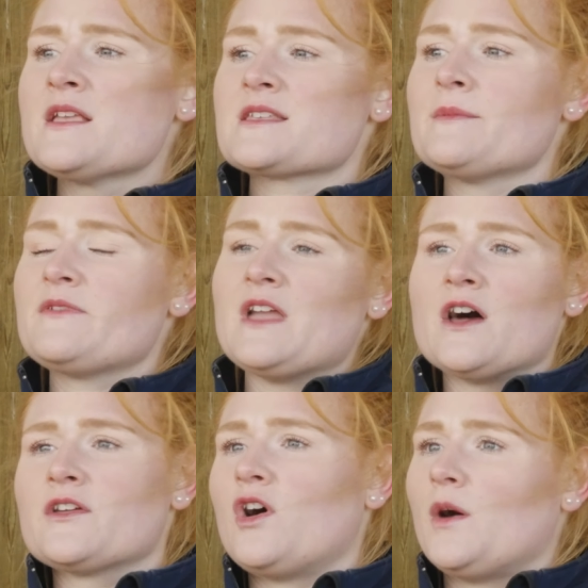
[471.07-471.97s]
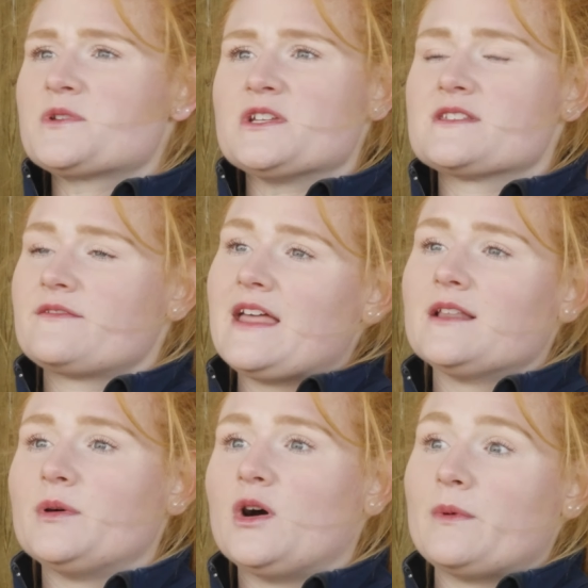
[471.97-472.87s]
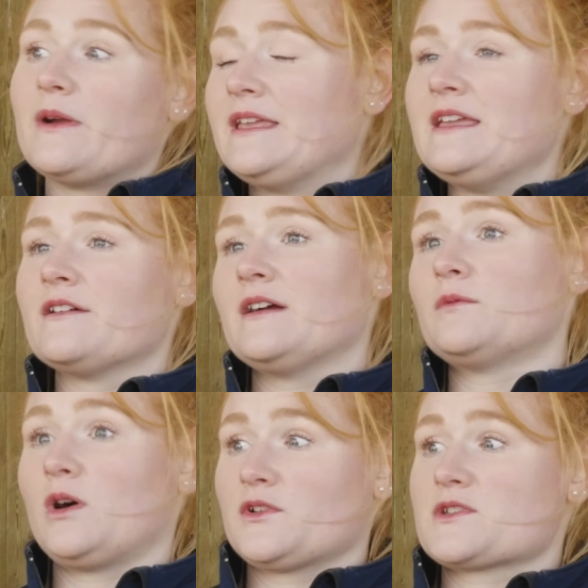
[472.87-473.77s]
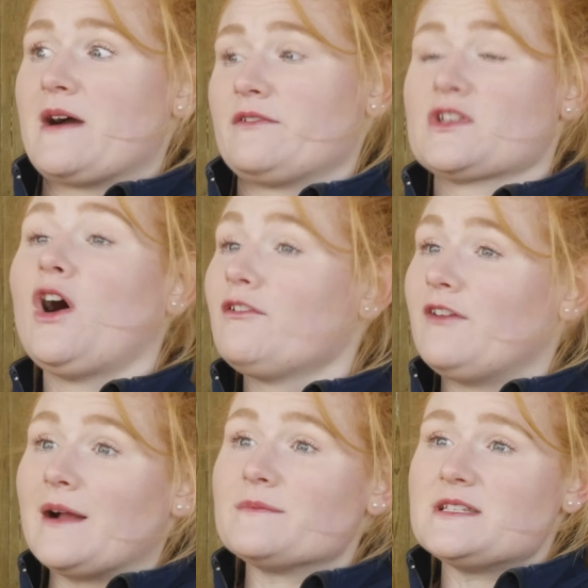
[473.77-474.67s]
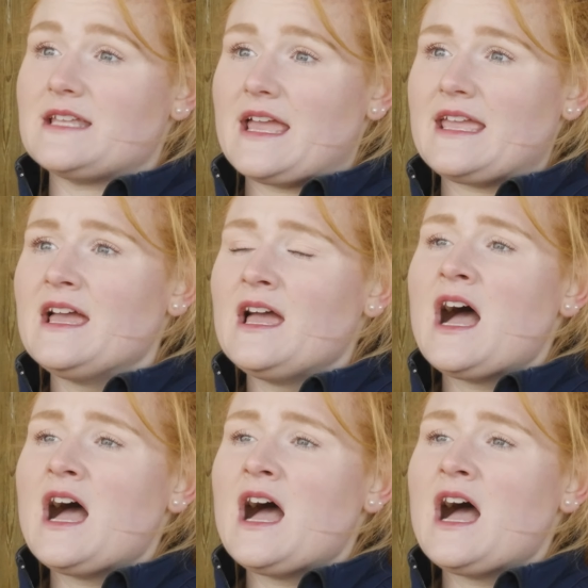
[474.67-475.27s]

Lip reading: Some of the other options available, we're here at World Horse Welfare's Hall Farm today,